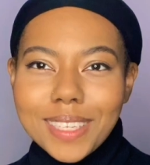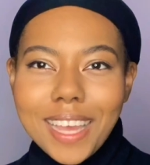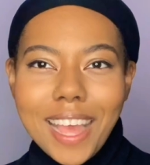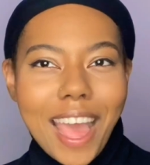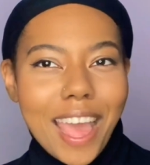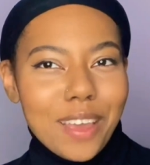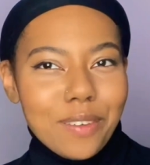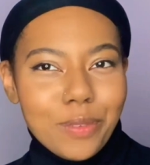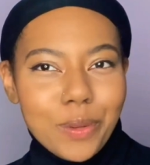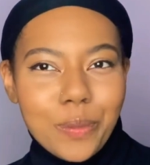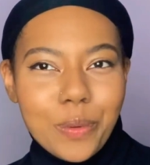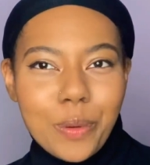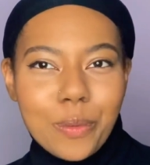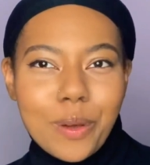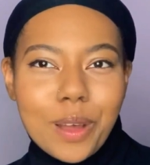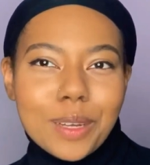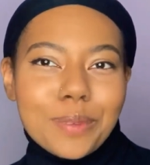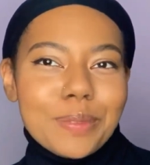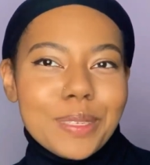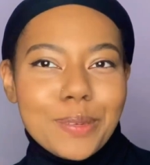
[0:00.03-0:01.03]
Hi everyone,
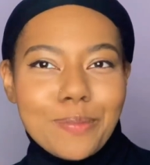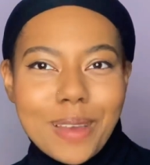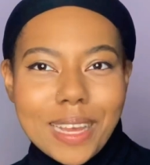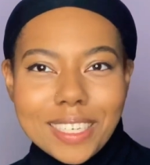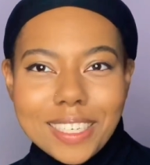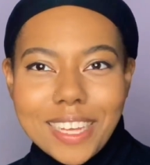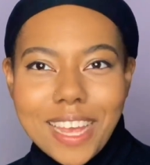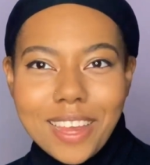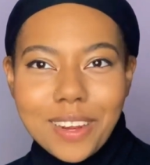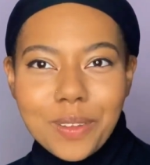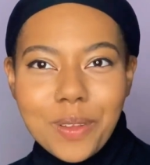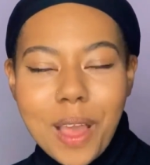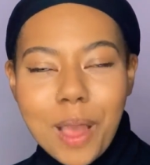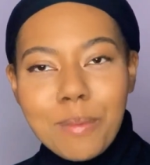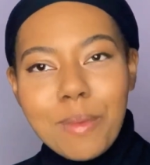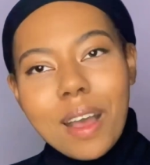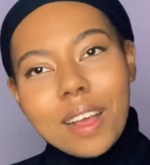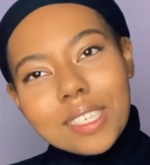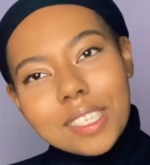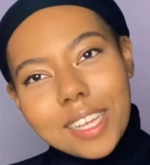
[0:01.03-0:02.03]
welcome to my channel. I'm
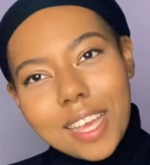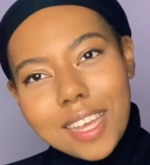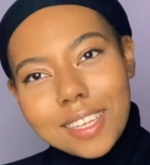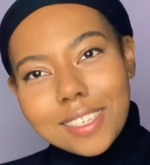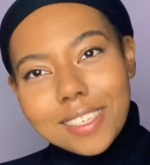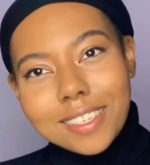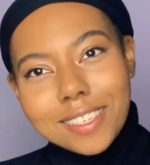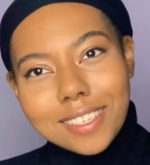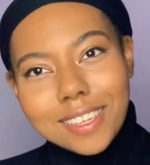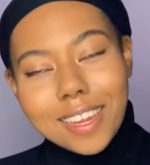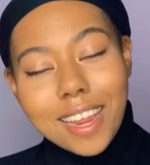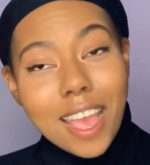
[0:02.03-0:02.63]
Asha Etchison